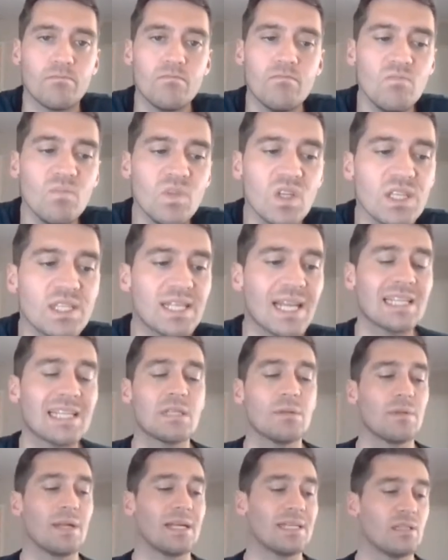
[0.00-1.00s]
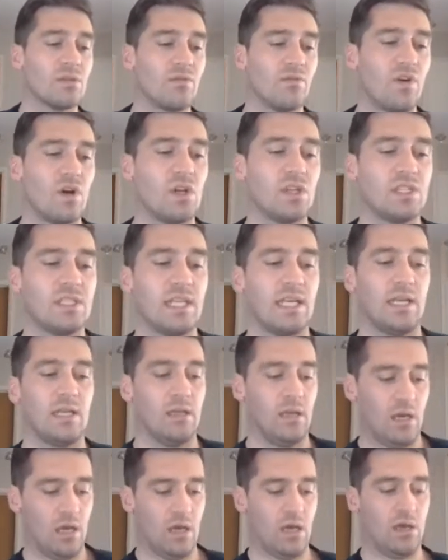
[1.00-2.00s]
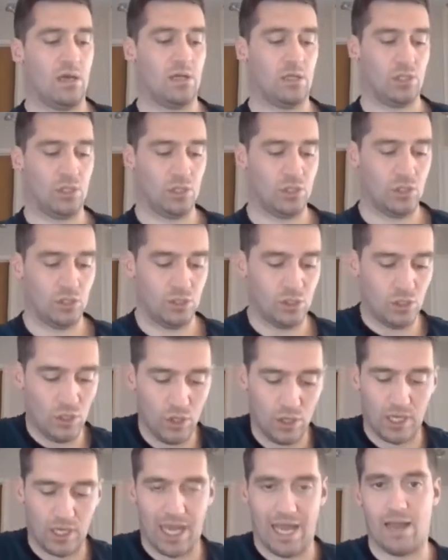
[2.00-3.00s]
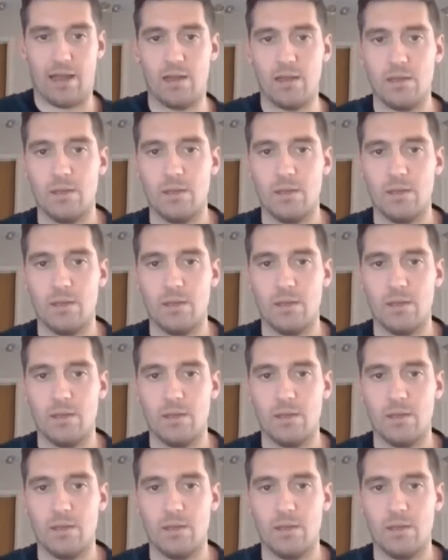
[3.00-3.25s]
So that's the first thing to look at